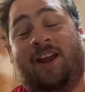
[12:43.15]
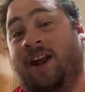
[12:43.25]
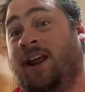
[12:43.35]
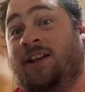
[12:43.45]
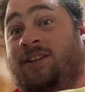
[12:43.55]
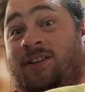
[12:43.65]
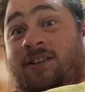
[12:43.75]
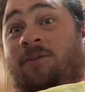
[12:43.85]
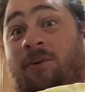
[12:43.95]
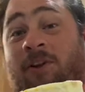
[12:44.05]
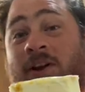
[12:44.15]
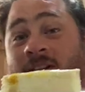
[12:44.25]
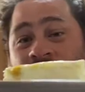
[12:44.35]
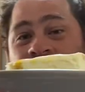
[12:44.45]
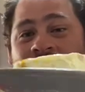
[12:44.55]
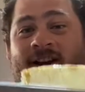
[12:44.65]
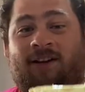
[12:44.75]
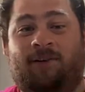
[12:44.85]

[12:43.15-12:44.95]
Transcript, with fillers: and it's really good. Let's try it.